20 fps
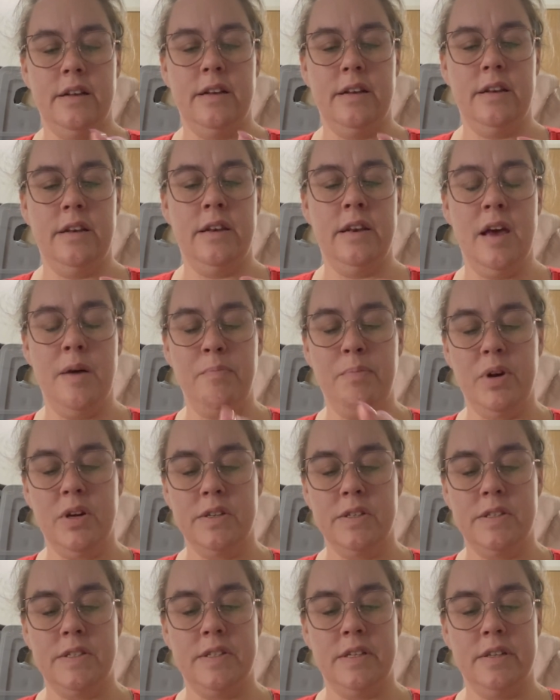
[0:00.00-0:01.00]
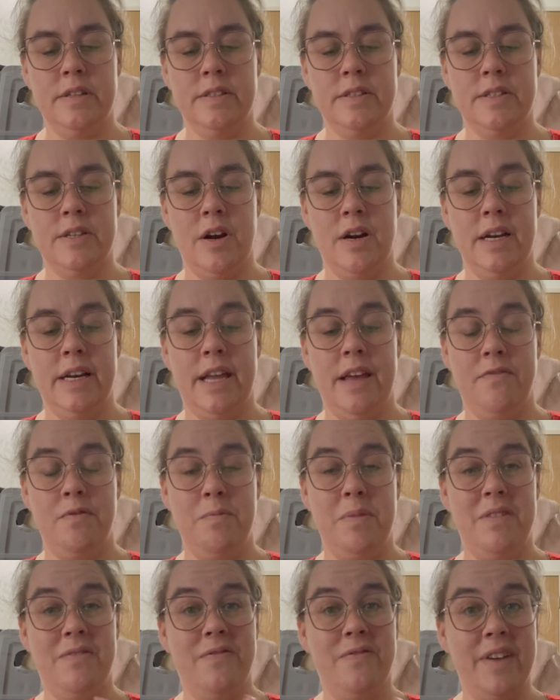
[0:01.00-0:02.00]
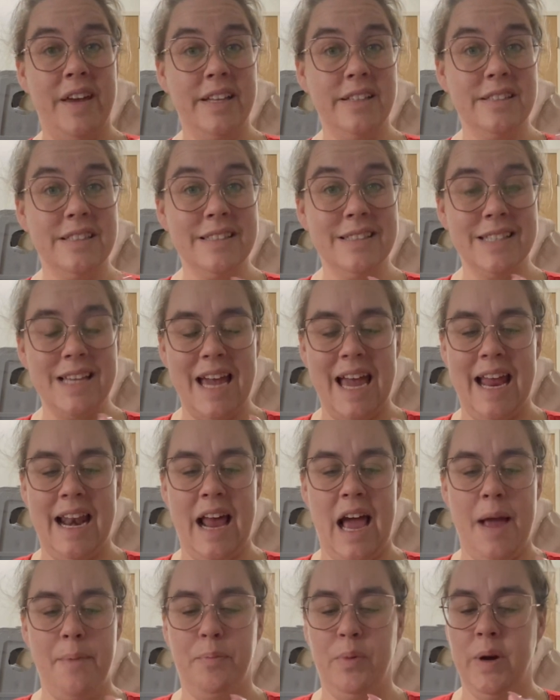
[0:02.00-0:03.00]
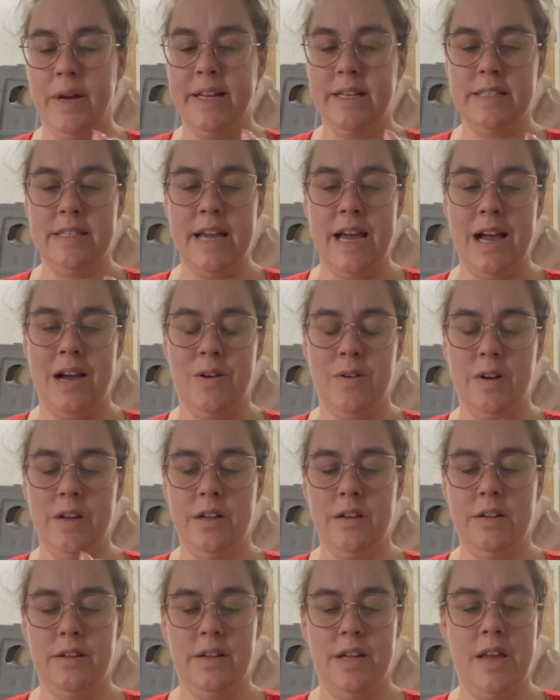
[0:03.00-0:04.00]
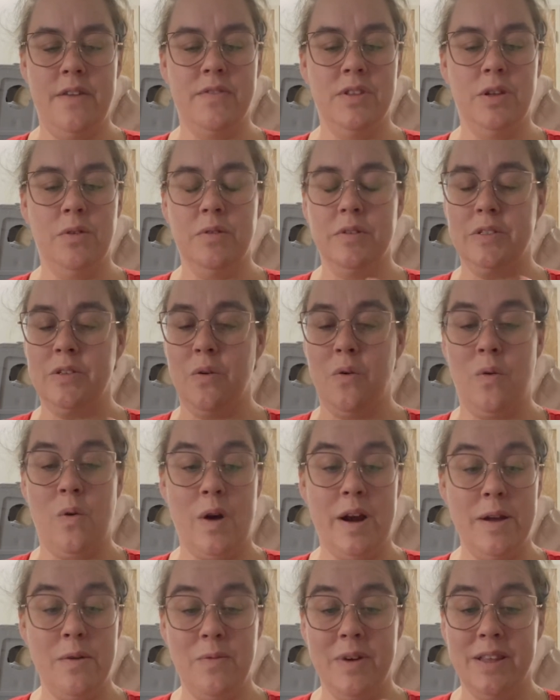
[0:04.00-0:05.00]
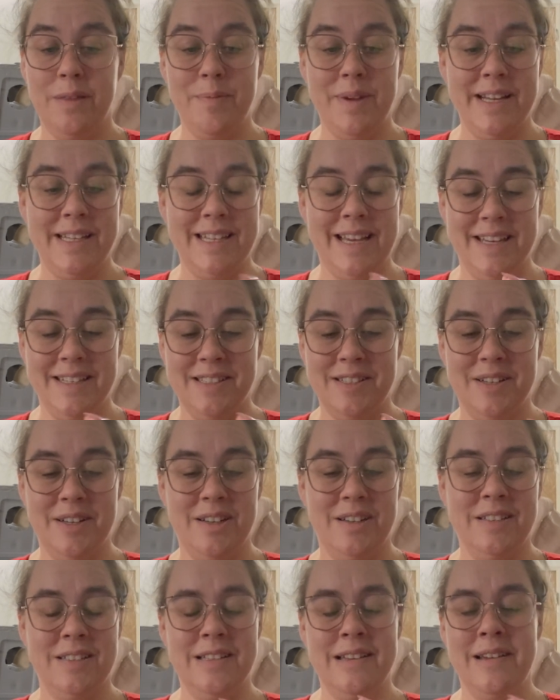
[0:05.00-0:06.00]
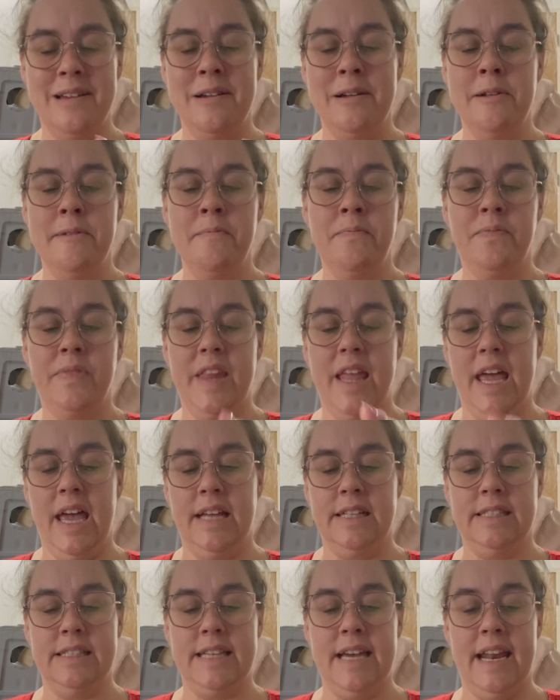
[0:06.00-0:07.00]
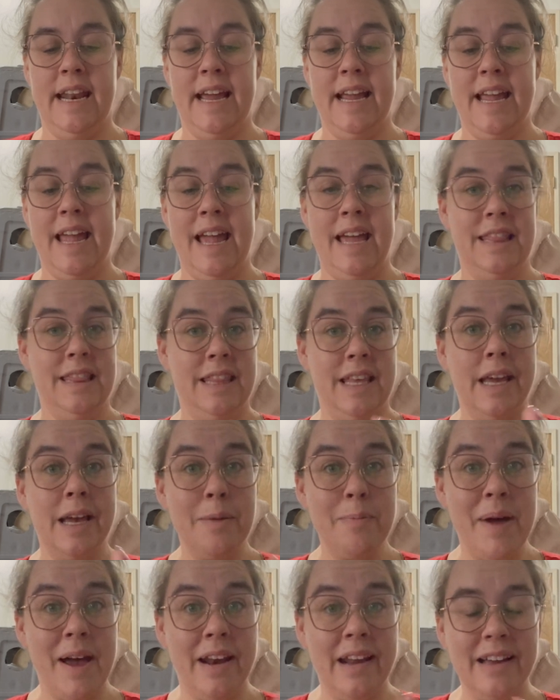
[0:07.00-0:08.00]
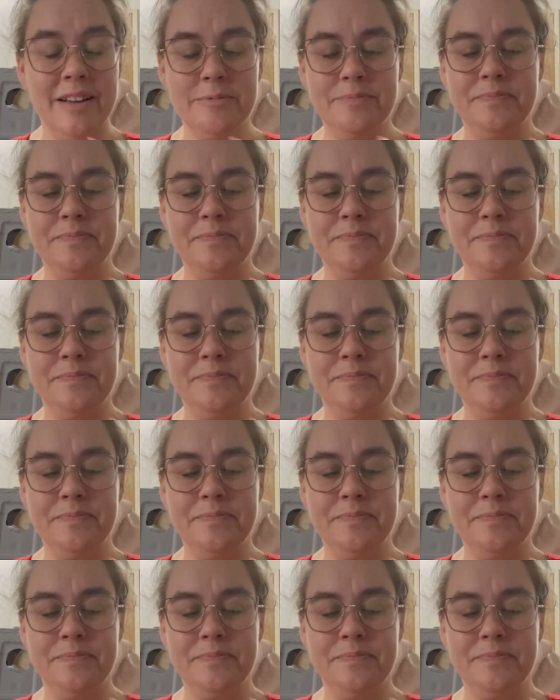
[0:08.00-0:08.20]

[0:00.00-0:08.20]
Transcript: numbers started giving me fits, and I put it down even though it was already with my testers and said I can't think about it.